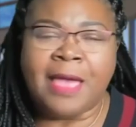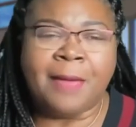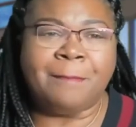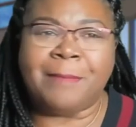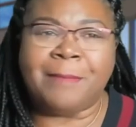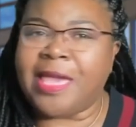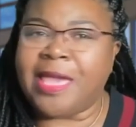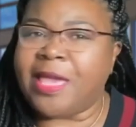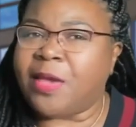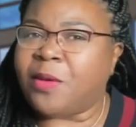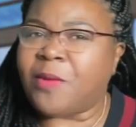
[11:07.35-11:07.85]

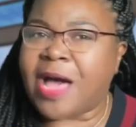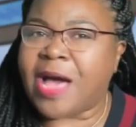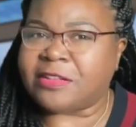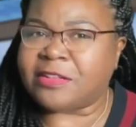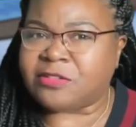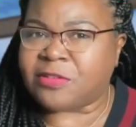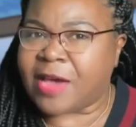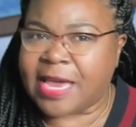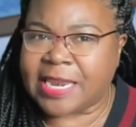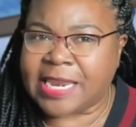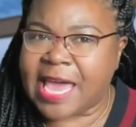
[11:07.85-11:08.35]
Meanwhile,
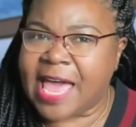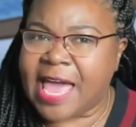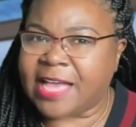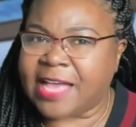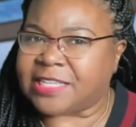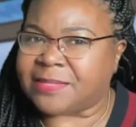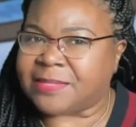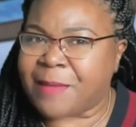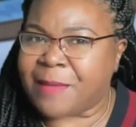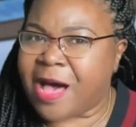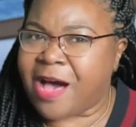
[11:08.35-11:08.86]
trying to
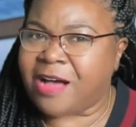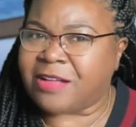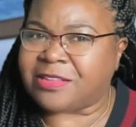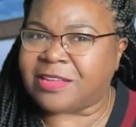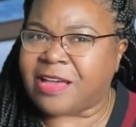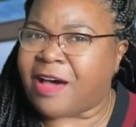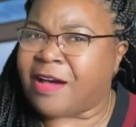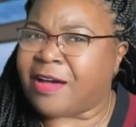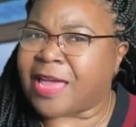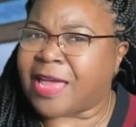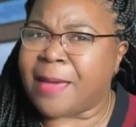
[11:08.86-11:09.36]
have small
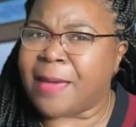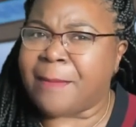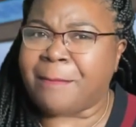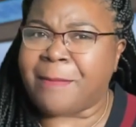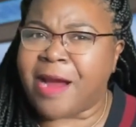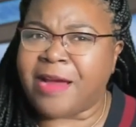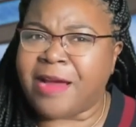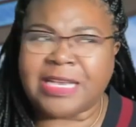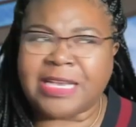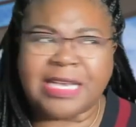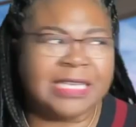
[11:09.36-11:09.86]
talk. And
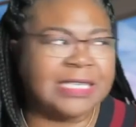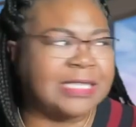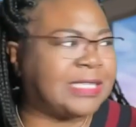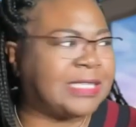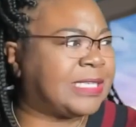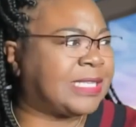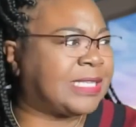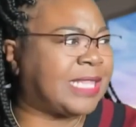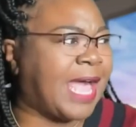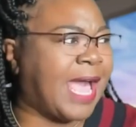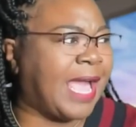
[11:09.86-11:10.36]
Marc is
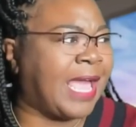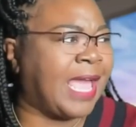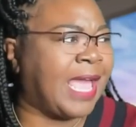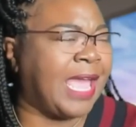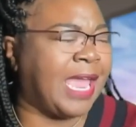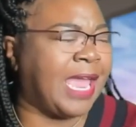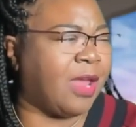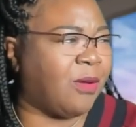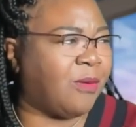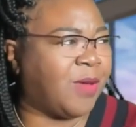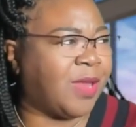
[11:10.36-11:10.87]
just like
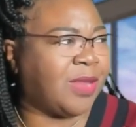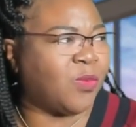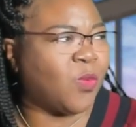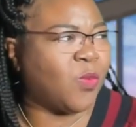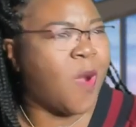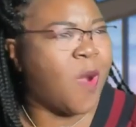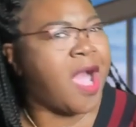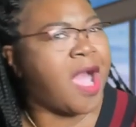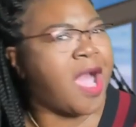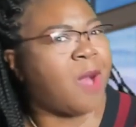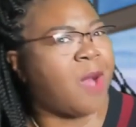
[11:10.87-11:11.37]

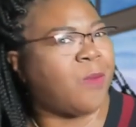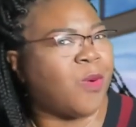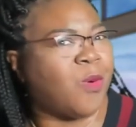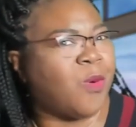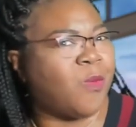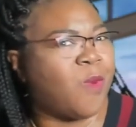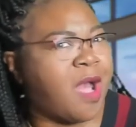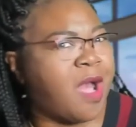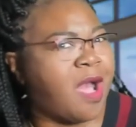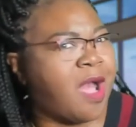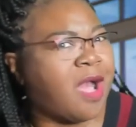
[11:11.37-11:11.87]
hearing wah, wah,
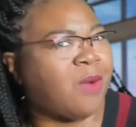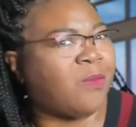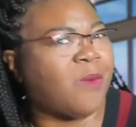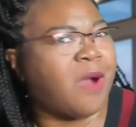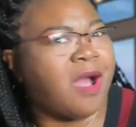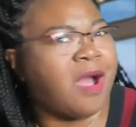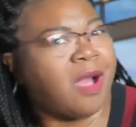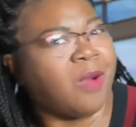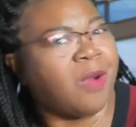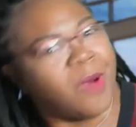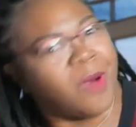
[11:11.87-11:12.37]
wah,
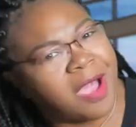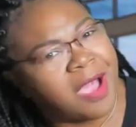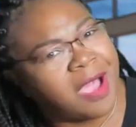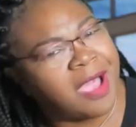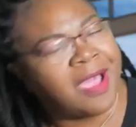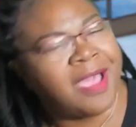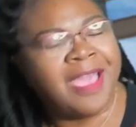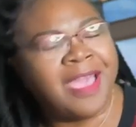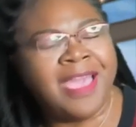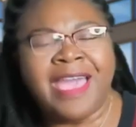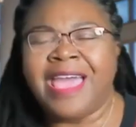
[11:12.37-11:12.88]
wah,
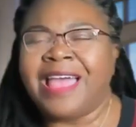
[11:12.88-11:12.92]
wah.